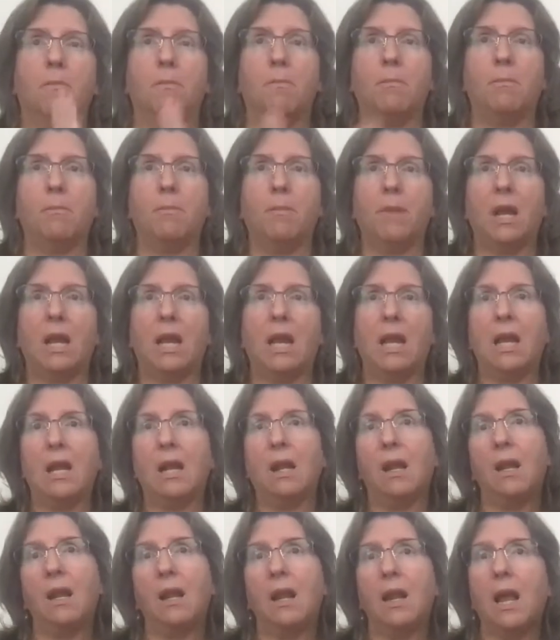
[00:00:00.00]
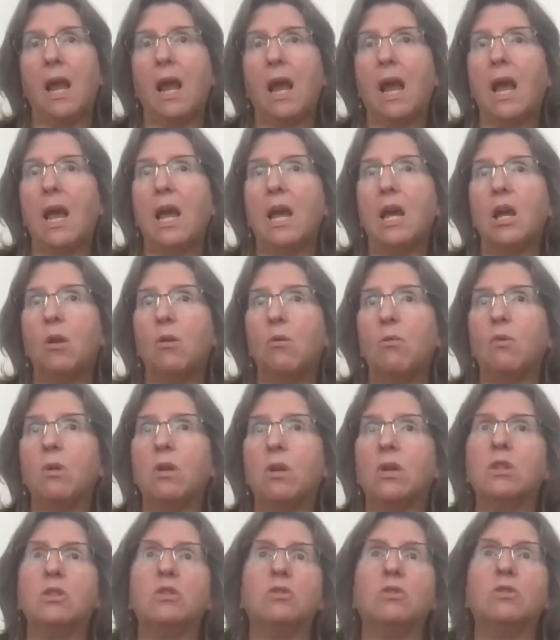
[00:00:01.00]
Print material should be
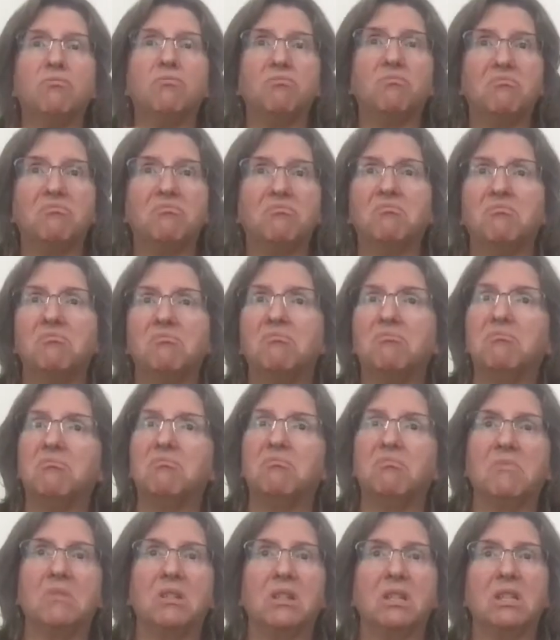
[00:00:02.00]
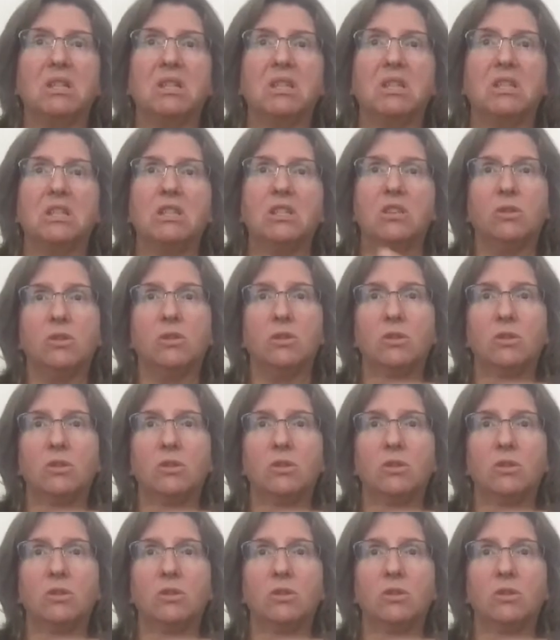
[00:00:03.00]
presented in plain language.